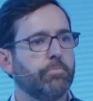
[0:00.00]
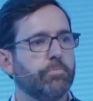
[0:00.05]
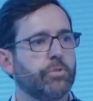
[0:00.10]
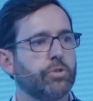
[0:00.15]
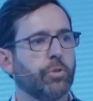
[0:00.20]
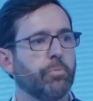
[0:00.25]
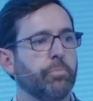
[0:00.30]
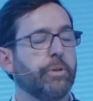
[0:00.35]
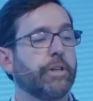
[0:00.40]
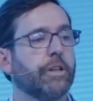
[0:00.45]

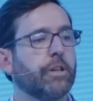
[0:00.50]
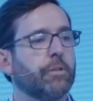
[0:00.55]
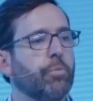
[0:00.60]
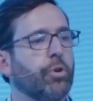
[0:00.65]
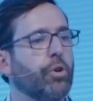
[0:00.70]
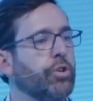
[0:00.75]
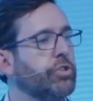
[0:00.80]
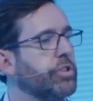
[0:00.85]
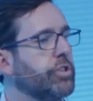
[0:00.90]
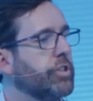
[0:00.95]
So being
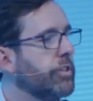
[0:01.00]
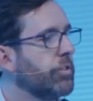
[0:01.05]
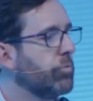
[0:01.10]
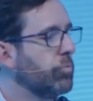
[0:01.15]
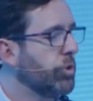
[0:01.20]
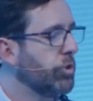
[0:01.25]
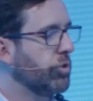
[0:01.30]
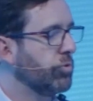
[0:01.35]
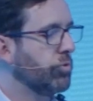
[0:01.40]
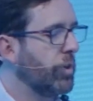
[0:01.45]
emerging,
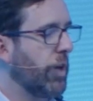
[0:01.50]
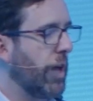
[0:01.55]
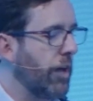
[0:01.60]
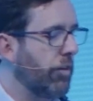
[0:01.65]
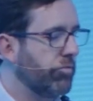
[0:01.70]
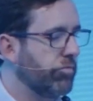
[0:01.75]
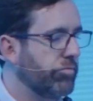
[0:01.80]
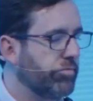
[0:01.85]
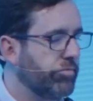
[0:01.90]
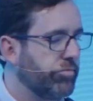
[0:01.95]
we do
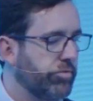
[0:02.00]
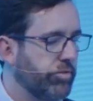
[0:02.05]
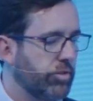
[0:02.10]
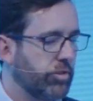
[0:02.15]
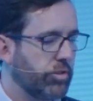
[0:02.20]
have